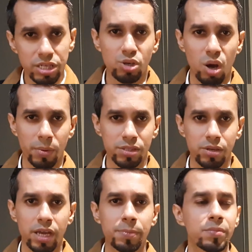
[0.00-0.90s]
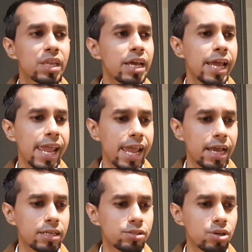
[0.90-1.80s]
e-commerce. Okay,
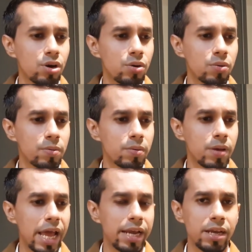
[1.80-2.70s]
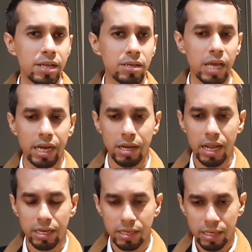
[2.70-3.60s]
so and
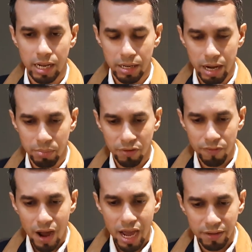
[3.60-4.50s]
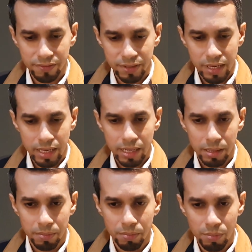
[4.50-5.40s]
number five,
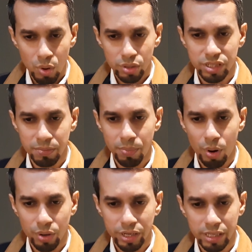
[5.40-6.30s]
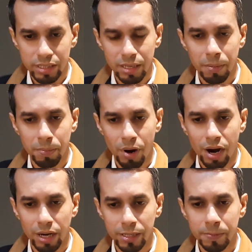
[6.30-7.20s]
most important
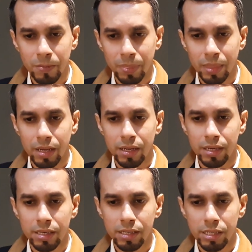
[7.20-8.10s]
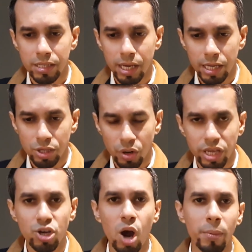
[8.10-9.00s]
part, your
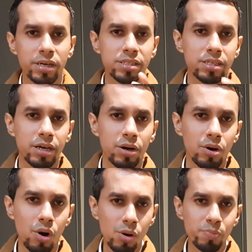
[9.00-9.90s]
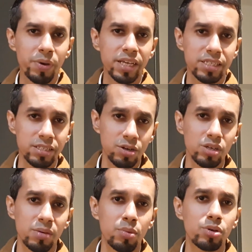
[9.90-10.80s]
e-commerce homepage is
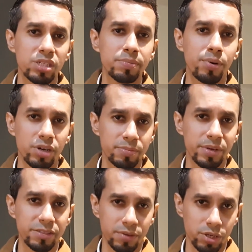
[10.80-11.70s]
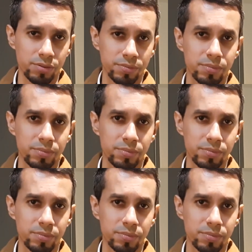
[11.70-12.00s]
not the most important page for you.